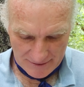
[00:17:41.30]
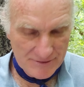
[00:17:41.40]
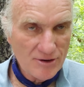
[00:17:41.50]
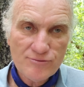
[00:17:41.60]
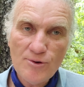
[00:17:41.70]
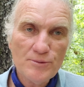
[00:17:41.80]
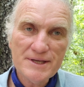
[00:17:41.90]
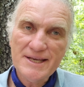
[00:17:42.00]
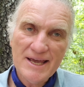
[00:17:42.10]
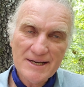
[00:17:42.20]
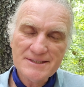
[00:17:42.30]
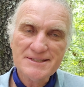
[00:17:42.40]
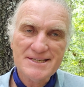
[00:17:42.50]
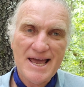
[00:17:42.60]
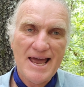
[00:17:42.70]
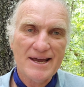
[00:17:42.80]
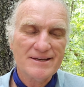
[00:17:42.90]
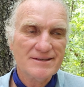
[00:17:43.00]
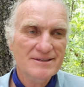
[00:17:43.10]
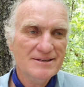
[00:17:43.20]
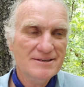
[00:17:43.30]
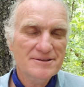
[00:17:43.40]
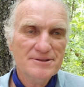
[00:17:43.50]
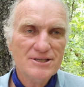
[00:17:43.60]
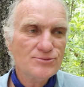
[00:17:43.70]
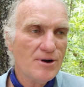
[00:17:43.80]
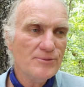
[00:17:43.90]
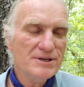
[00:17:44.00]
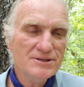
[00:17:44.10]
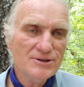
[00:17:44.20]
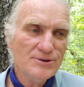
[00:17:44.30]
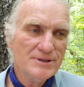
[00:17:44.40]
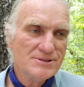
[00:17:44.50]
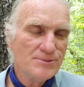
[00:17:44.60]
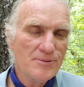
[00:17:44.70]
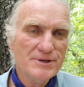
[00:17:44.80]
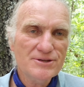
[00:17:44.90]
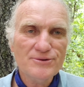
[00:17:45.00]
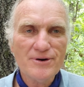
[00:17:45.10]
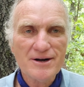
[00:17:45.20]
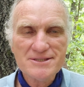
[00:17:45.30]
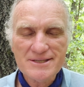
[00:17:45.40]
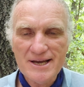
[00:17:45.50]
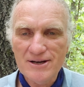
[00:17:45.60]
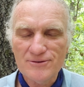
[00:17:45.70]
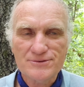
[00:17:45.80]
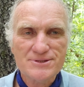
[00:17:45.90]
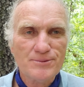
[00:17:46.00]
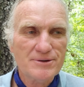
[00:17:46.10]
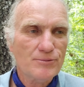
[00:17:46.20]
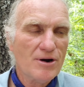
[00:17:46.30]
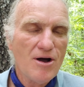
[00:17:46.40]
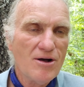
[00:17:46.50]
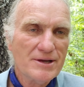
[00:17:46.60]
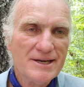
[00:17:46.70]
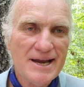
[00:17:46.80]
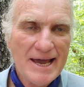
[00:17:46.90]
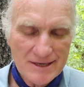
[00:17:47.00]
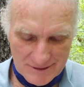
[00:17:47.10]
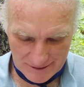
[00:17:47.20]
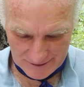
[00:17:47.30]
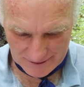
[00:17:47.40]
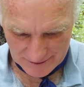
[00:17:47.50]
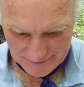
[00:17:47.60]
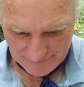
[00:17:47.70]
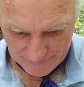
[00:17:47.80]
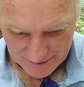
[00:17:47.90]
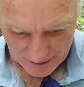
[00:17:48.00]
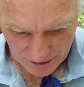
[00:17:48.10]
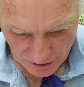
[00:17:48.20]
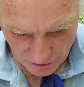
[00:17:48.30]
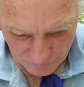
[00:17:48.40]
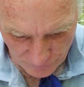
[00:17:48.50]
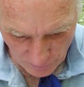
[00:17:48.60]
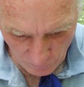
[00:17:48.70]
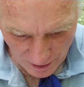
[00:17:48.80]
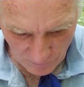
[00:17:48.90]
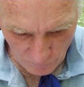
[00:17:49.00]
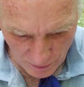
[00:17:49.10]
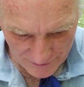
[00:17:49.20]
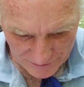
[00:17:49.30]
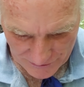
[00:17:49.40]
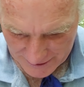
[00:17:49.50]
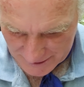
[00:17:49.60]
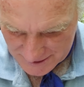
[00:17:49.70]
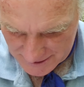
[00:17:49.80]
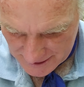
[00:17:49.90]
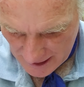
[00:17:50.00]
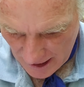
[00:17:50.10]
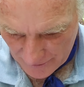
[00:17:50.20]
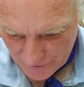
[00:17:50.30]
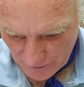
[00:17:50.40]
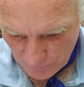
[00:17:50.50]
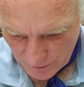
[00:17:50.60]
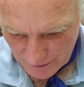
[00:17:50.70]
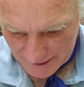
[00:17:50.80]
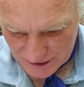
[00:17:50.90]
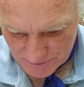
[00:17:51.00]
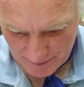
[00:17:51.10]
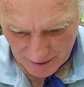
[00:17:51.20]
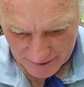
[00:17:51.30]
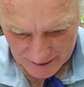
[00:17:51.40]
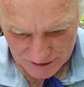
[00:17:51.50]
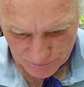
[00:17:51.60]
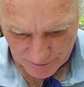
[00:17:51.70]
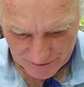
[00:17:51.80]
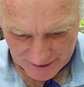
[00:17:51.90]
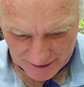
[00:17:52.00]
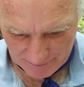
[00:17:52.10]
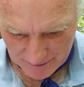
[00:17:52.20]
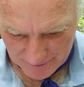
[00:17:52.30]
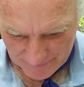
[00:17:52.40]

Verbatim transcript: And therefore, we can't attack. Because what we do is what we do to ourselves. We're, we're all connected. For what one thinks the other will experience with him.